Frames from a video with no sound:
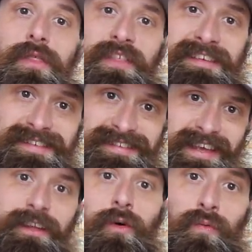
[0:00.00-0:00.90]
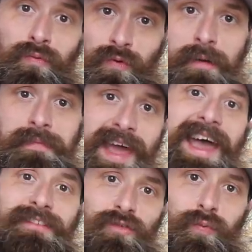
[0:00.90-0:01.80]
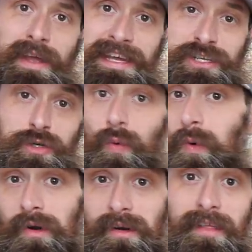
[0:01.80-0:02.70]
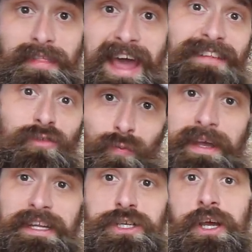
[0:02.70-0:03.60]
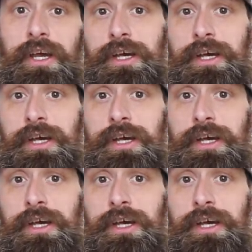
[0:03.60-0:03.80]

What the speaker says: The signal from that switch or that switch